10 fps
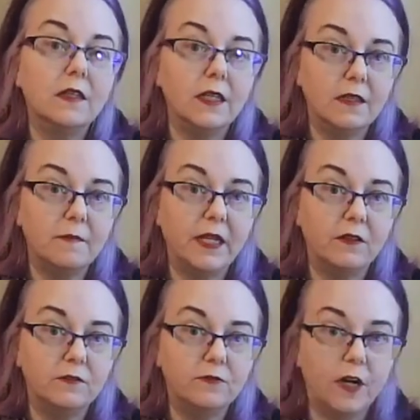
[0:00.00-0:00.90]
in the
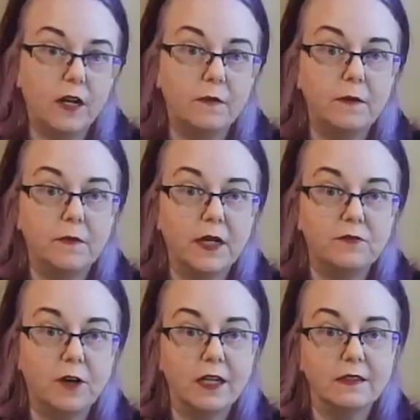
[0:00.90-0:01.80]
mail from my
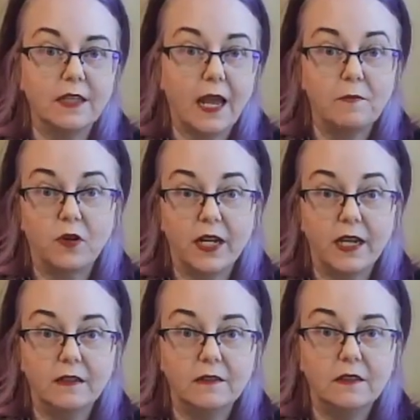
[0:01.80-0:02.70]
friend
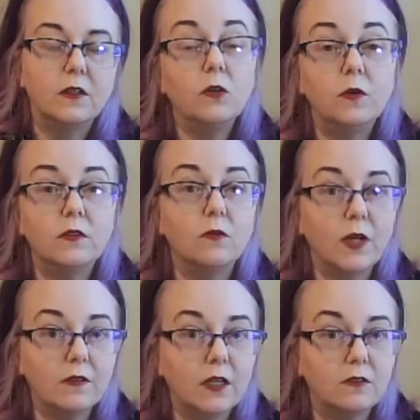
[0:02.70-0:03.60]
Kambriel, who is a
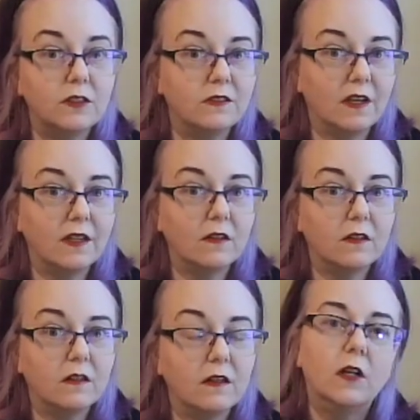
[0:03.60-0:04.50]
well-known designer.